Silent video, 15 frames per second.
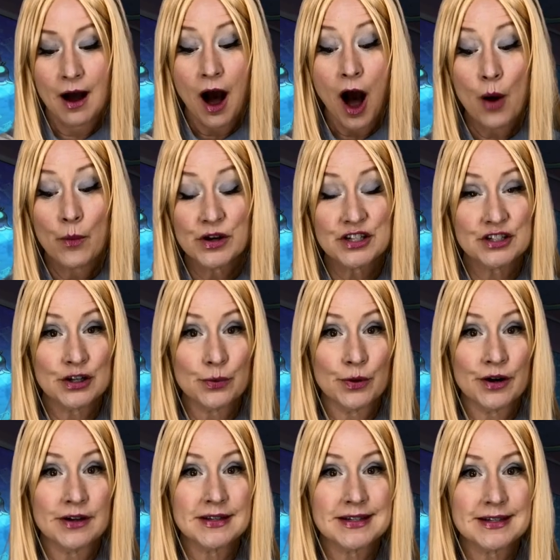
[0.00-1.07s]
on which the
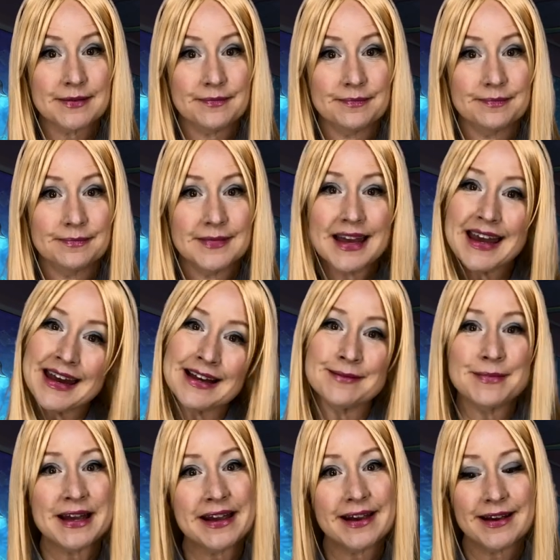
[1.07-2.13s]
words, Eat
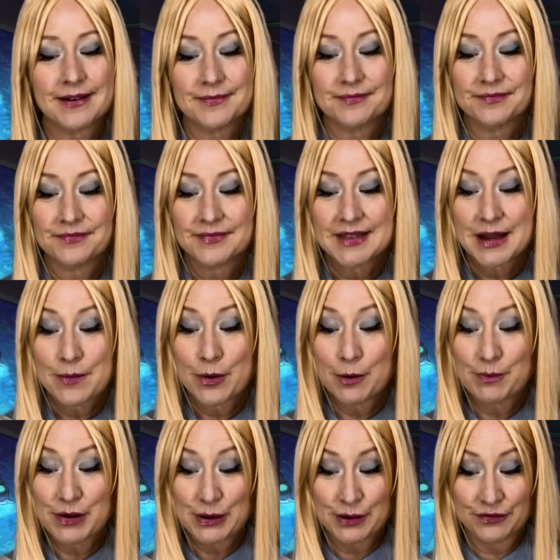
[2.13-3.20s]
me, were
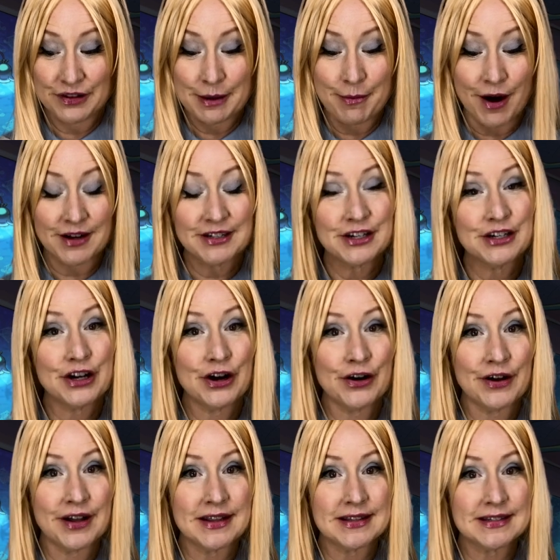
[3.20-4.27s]
beautifully marked in
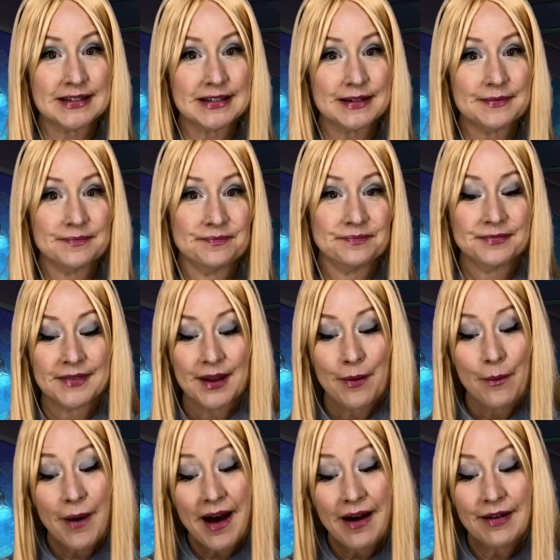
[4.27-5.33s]
currants.
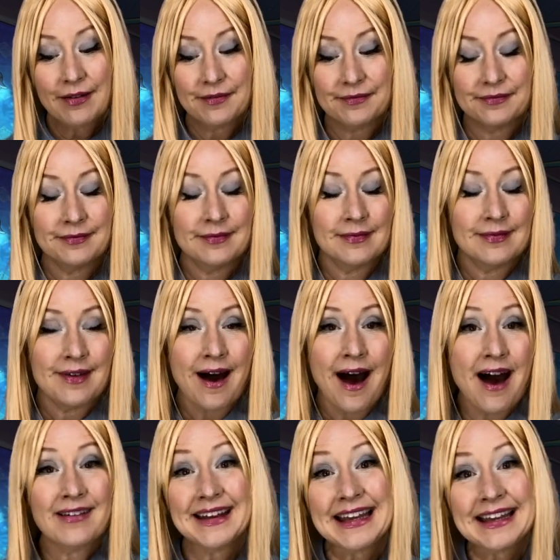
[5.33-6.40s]
Well,
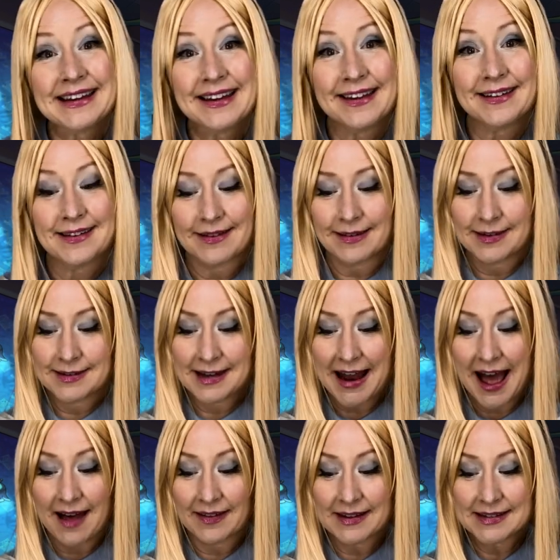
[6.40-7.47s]
I'll eat it, said
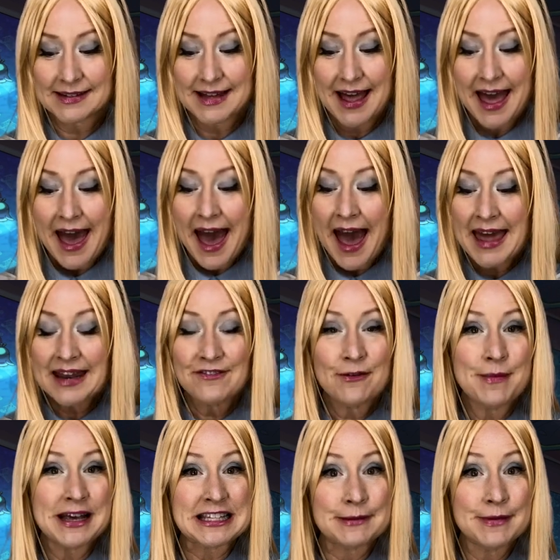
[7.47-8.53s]
Alice, and if it
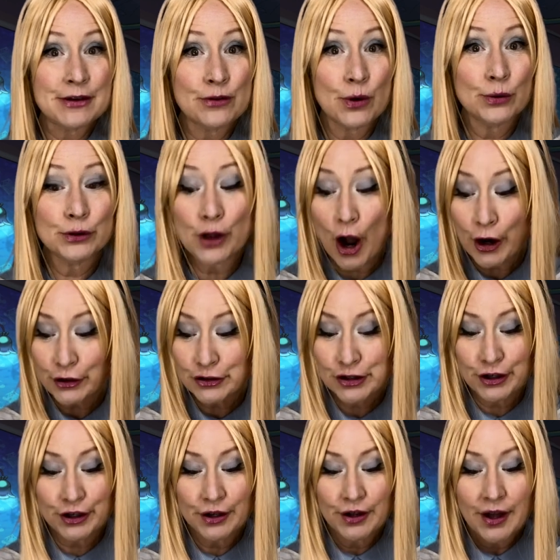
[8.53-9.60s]
makes me grow
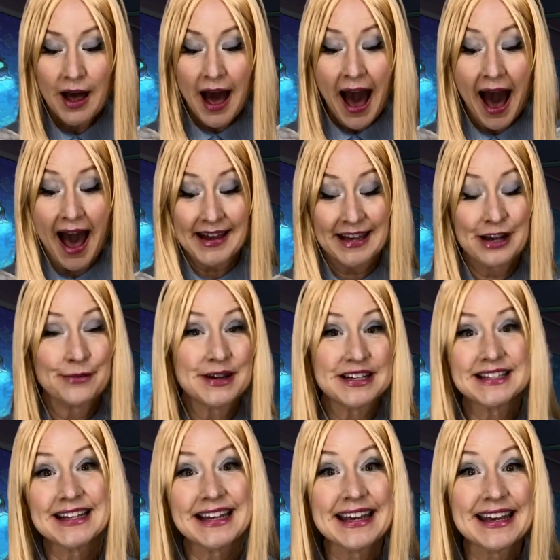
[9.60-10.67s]
larger, I can reach
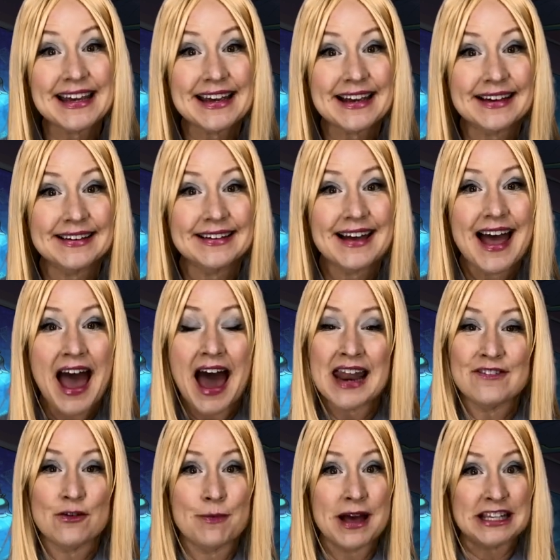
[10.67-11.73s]
the key. And
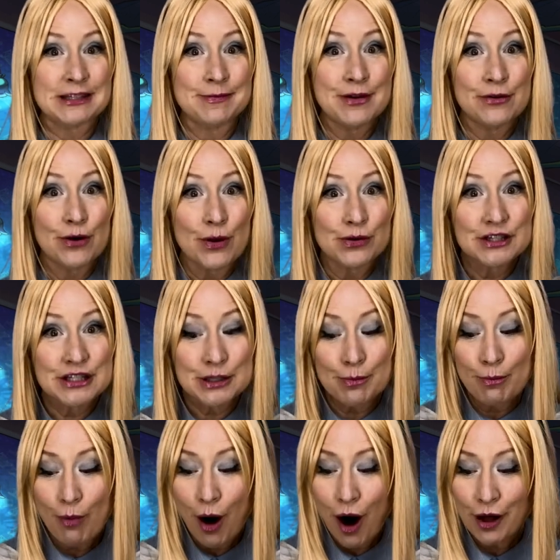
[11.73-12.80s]
if it makes me grow
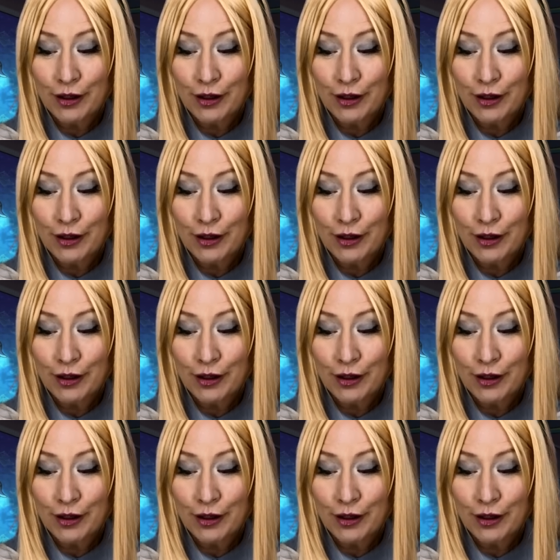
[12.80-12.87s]
smaller,